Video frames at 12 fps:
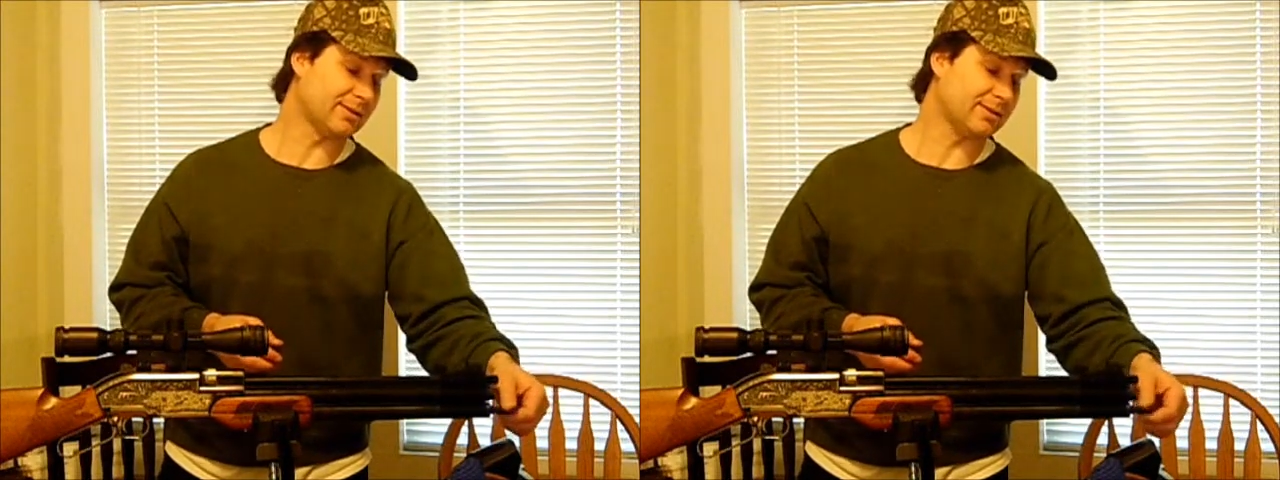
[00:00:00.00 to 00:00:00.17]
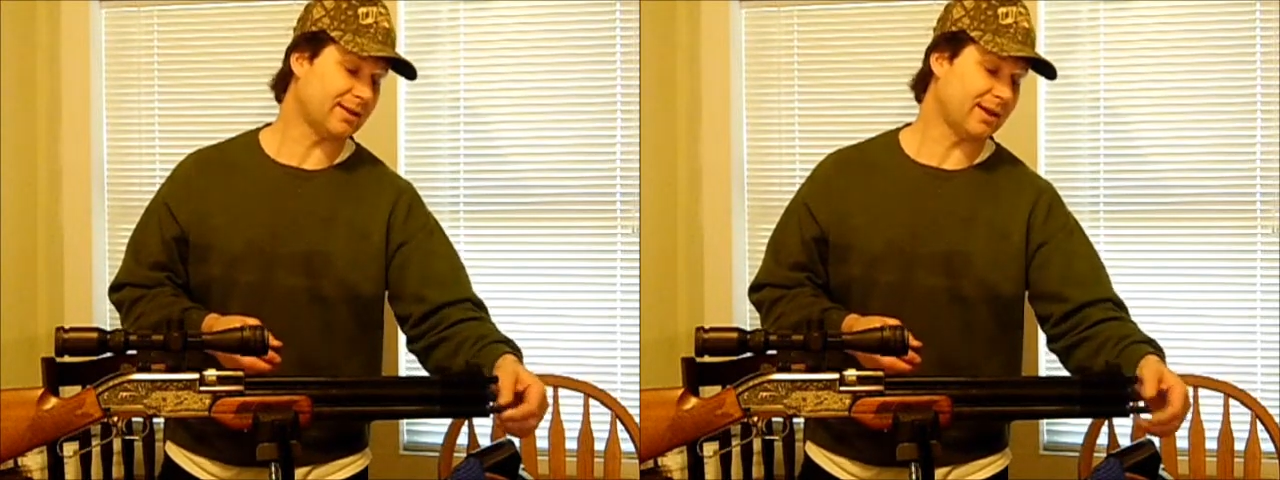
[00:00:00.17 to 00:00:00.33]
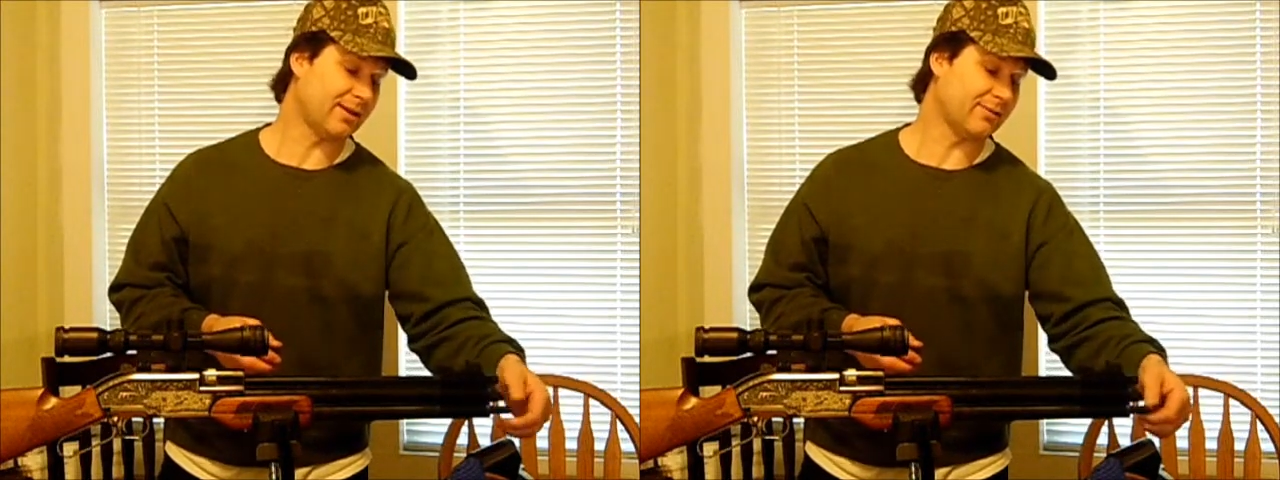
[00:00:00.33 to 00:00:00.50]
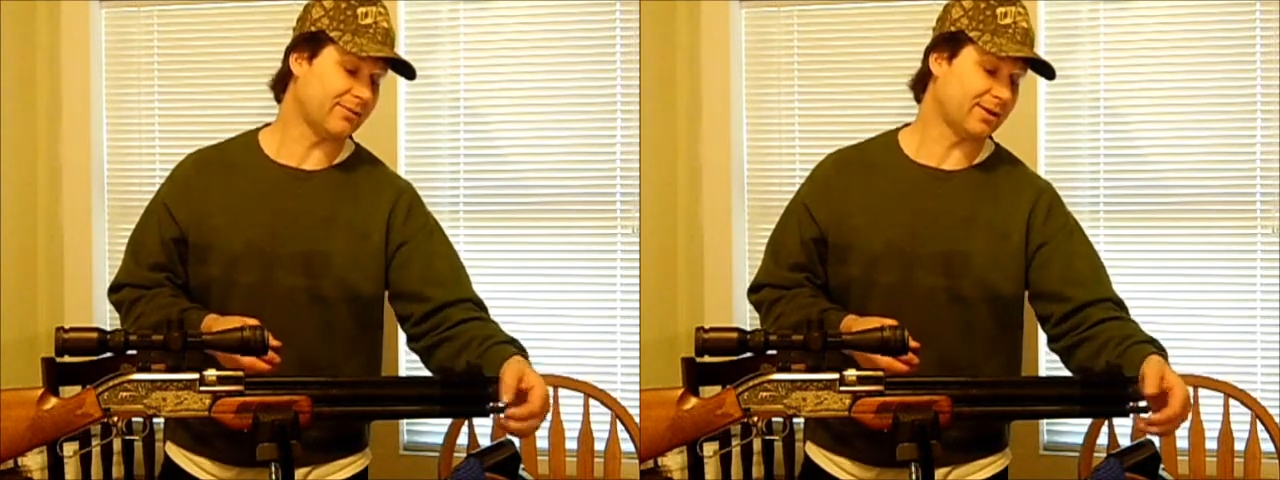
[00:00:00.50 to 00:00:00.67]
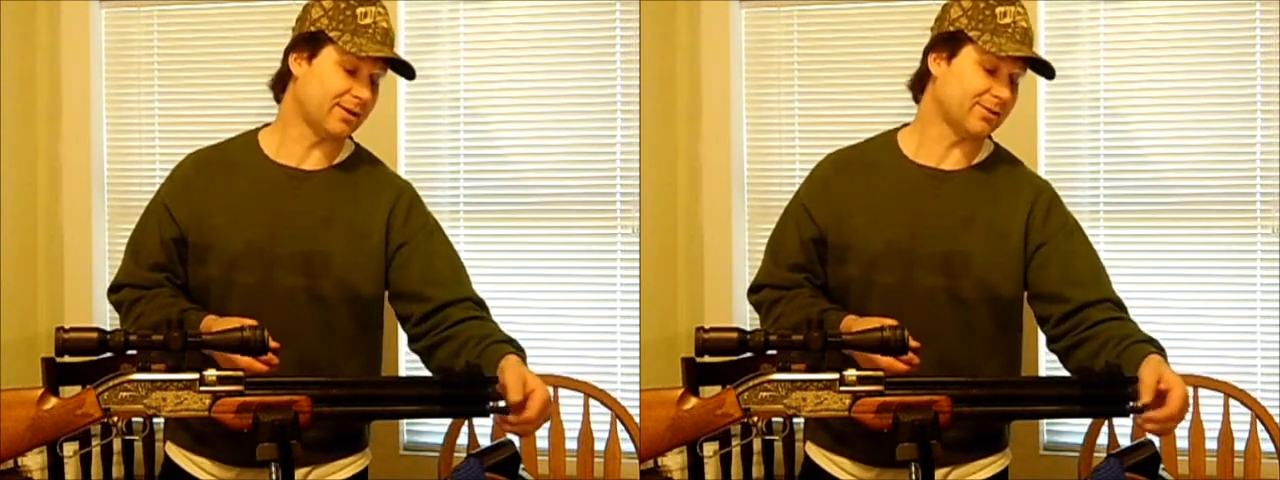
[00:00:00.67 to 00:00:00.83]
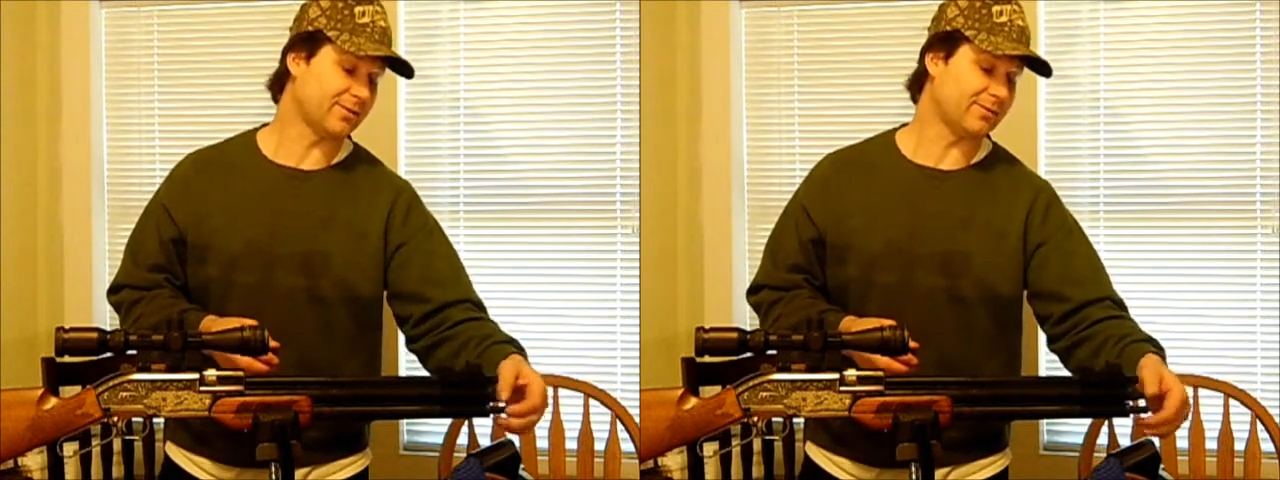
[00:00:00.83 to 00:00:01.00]
style of
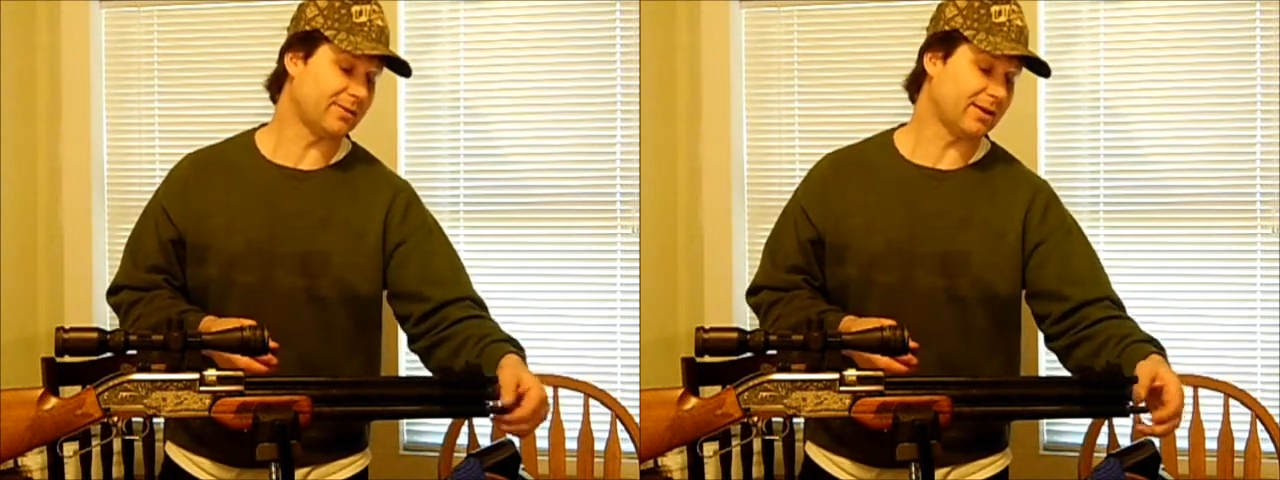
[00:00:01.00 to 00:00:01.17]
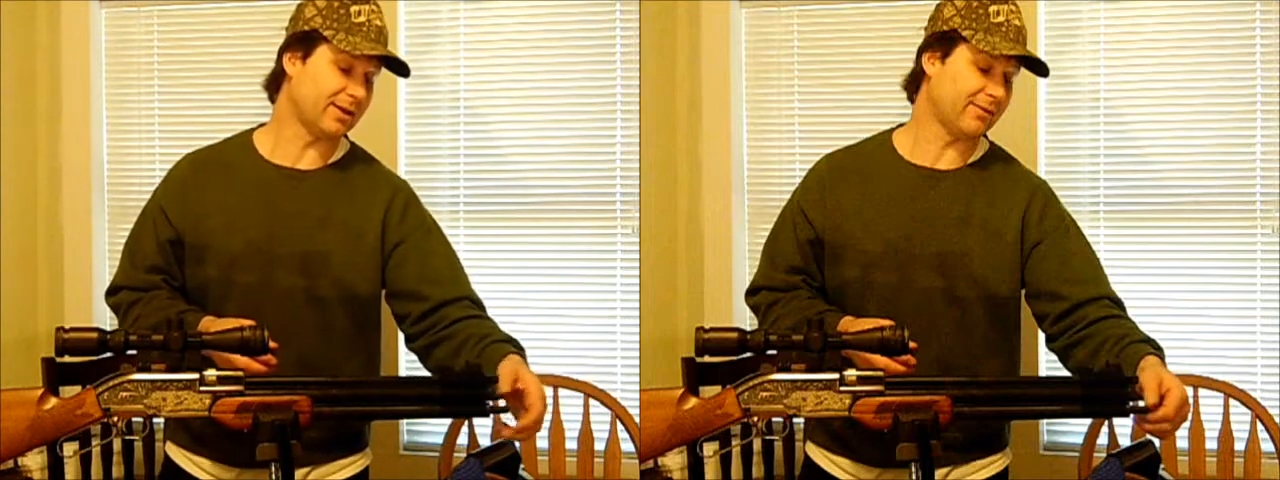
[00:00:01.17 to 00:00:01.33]
Foster fitting.